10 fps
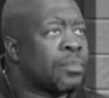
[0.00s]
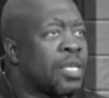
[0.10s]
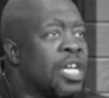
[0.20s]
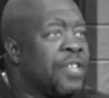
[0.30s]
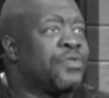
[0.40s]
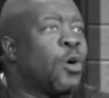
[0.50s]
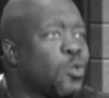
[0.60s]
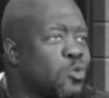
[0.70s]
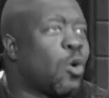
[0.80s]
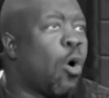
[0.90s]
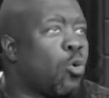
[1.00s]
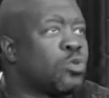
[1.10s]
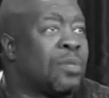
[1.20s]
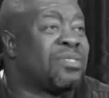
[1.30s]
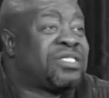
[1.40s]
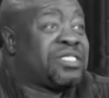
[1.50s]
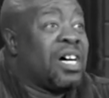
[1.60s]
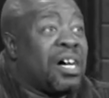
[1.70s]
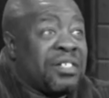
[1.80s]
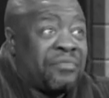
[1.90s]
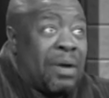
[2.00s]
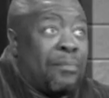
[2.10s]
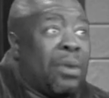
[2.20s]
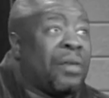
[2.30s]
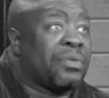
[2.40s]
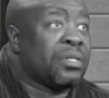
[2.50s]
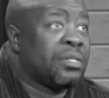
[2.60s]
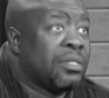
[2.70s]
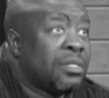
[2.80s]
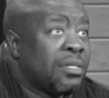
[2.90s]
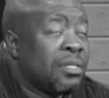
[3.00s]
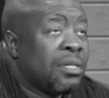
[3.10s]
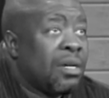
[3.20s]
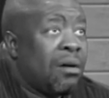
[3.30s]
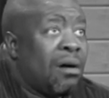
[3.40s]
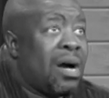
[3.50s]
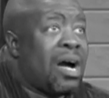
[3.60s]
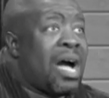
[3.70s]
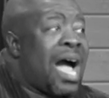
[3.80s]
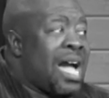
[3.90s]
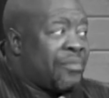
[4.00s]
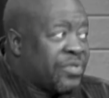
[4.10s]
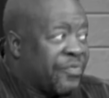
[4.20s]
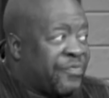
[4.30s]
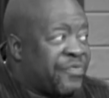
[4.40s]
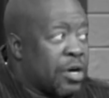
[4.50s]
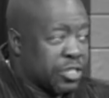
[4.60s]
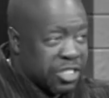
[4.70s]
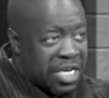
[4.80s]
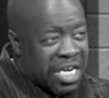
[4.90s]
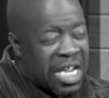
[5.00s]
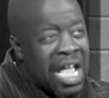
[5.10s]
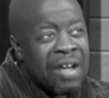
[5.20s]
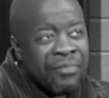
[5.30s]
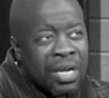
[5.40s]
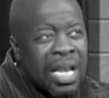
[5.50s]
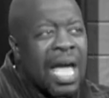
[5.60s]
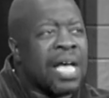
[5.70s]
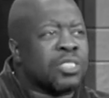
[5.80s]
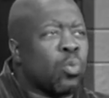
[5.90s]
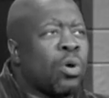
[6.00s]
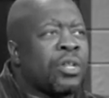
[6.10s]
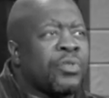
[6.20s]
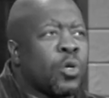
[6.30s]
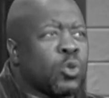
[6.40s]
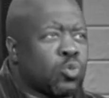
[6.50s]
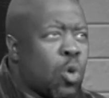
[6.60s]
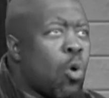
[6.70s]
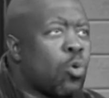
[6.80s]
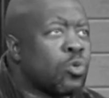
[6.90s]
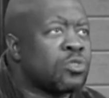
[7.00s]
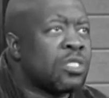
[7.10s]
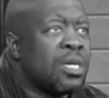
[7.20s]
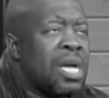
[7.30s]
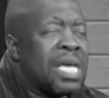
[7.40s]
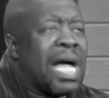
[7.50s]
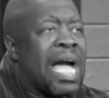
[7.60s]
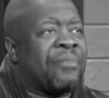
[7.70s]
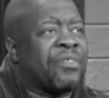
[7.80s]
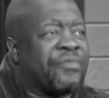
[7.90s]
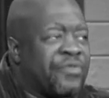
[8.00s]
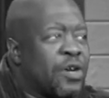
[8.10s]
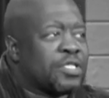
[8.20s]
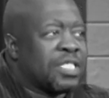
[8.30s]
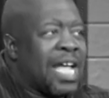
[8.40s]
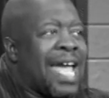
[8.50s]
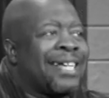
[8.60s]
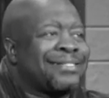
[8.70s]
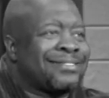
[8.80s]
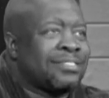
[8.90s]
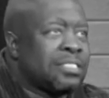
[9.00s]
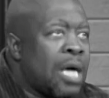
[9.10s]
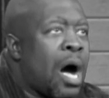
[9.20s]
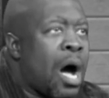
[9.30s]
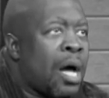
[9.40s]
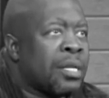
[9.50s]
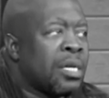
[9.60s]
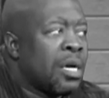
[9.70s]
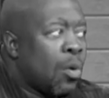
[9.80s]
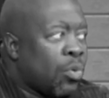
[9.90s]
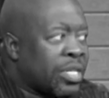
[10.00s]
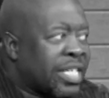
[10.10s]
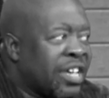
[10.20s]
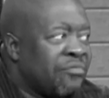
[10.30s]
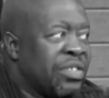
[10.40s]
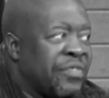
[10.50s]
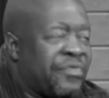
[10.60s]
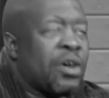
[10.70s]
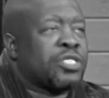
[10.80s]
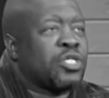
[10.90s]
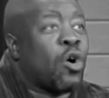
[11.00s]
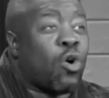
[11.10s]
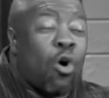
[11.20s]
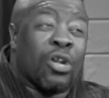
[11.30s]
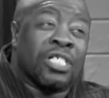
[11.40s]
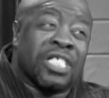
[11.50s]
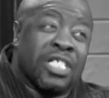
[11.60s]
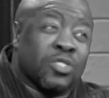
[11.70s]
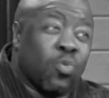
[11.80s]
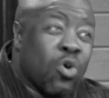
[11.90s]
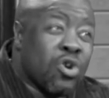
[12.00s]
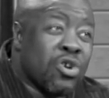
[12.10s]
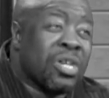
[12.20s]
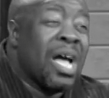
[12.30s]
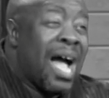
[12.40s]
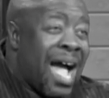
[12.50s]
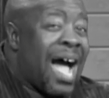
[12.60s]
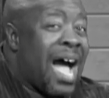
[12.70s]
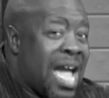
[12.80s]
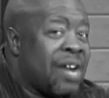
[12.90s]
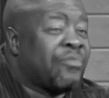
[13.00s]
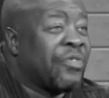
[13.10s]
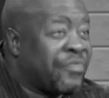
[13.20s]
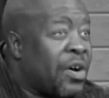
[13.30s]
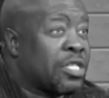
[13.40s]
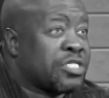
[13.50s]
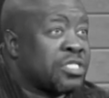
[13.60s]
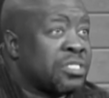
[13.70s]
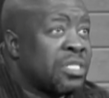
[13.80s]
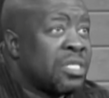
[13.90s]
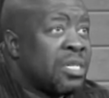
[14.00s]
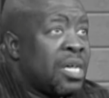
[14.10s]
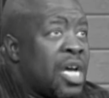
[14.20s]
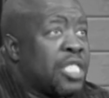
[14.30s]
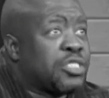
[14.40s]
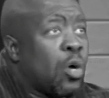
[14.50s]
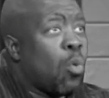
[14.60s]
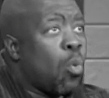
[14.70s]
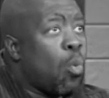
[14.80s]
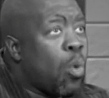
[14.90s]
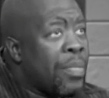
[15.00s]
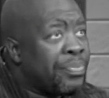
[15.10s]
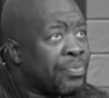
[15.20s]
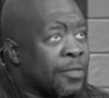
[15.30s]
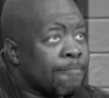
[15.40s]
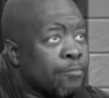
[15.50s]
in those roles. I'm a son of my mother. I have to function in every last one of those roles. And I have to function as God would give me to function. According to his word, I have to function. And so when